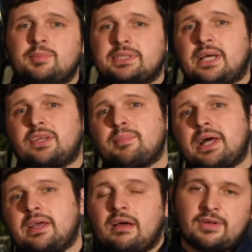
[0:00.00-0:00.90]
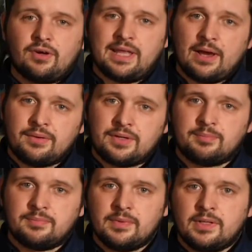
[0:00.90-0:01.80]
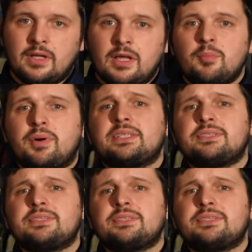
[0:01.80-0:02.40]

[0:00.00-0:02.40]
but Sadio Mane having all the outcome. But